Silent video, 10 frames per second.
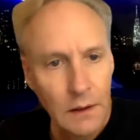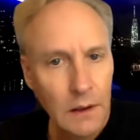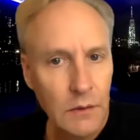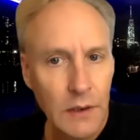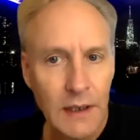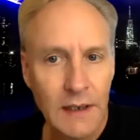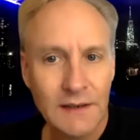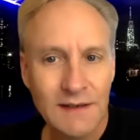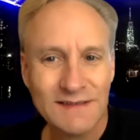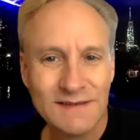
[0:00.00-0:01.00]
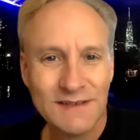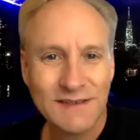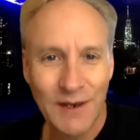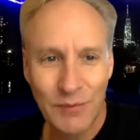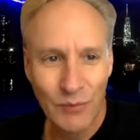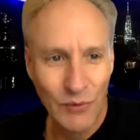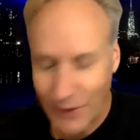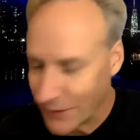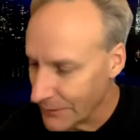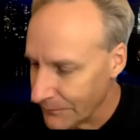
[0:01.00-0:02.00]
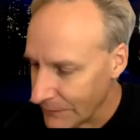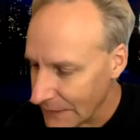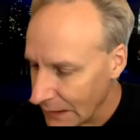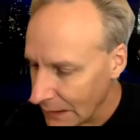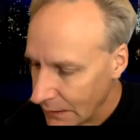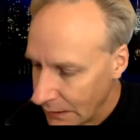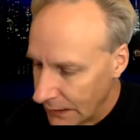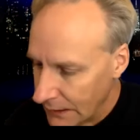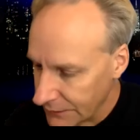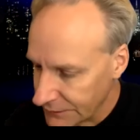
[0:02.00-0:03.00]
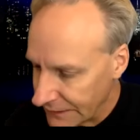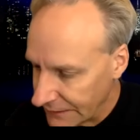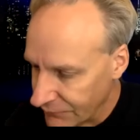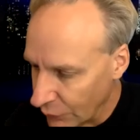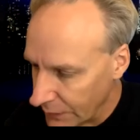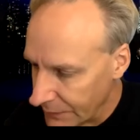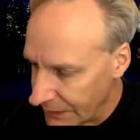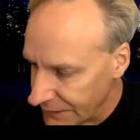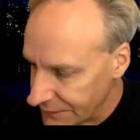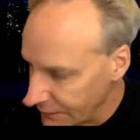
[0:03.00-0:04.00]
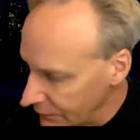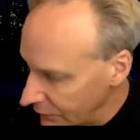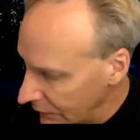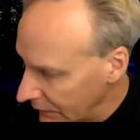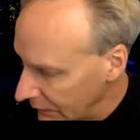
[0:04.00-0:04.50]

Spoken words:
Okay, just a couple more. It looks like 4 minus u.